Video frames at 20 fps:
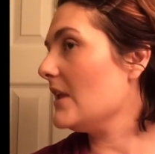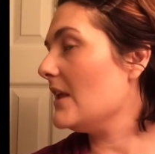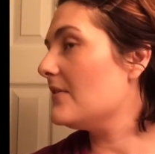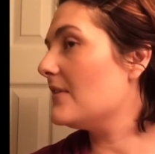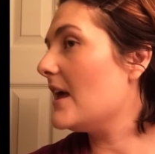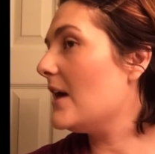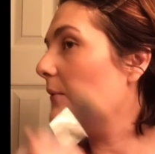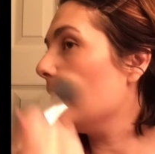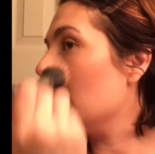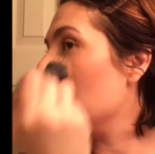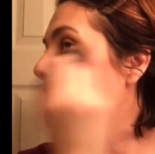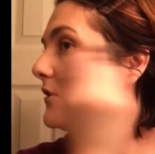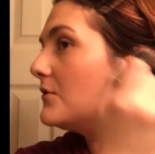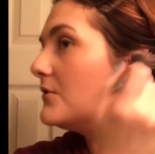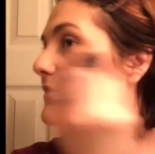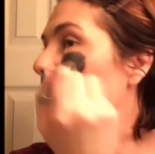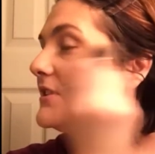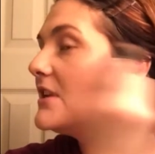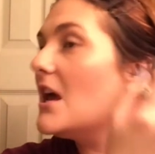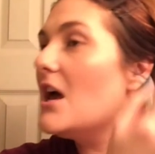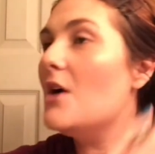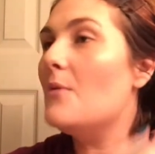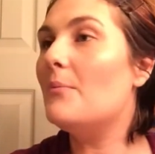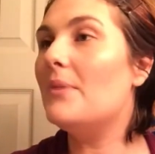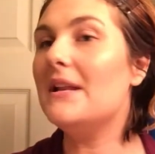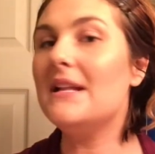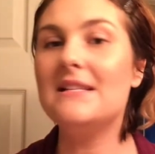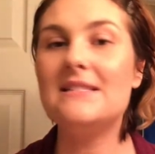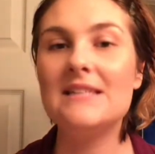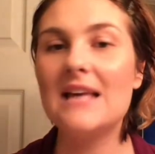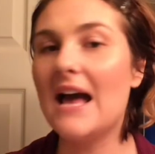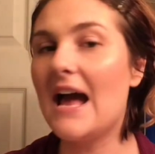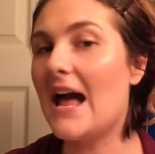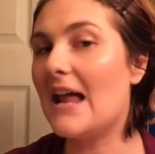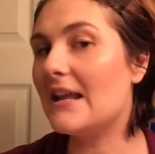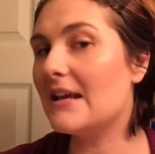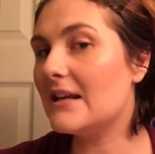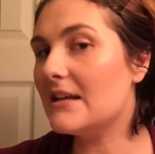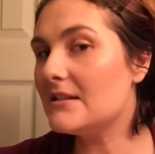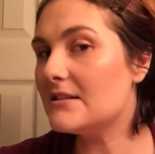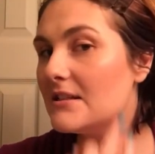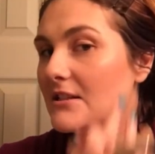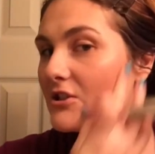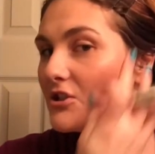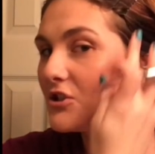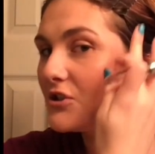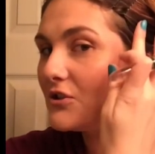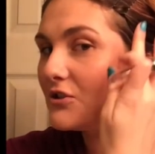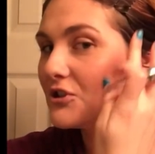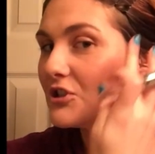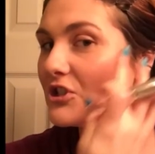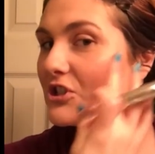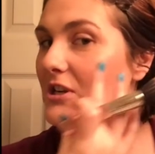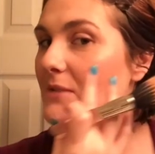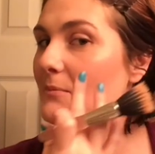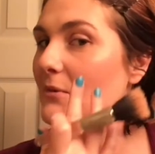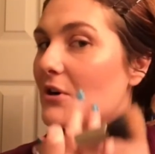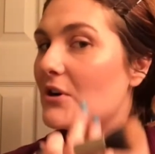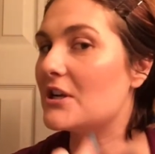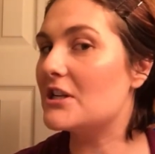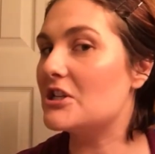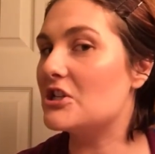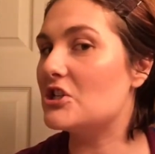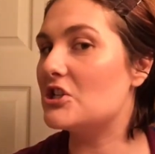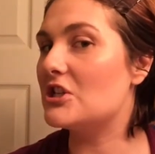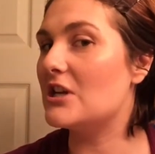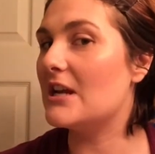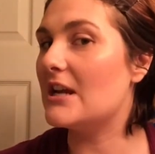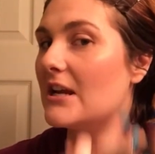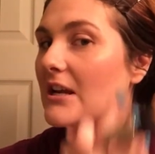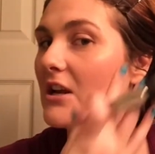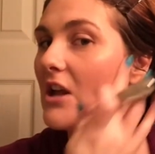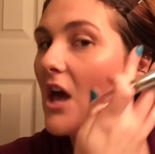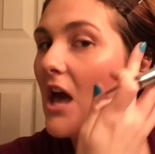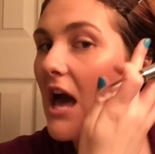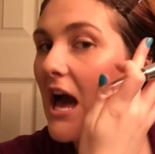that we use, but it's adding additional shimmer and sheen.